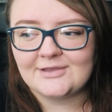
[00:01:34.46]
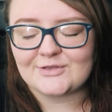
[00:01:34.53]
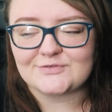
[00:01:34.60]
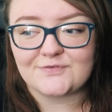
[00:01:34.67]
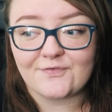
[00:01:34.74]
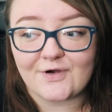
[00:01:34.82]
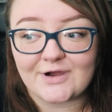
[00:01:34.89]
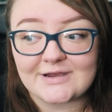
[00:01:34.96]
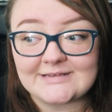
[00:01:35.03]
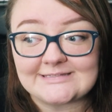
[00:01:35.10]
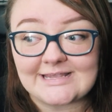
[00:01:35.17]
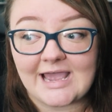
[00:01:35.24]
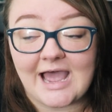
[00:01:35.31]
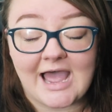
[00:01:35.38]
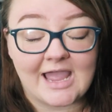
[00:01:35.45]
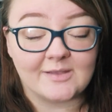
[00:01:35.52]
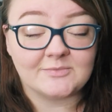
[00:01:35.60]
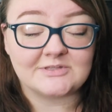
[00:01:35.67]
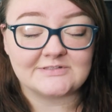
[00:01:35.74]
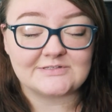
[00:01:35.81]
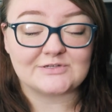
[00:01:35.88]
as far as
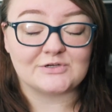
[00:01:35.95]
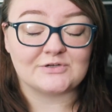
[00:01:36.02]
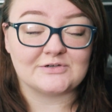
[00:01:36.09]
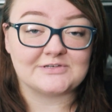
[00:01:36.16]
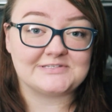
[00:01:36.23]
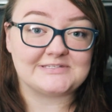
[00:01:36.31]
I'm concerned,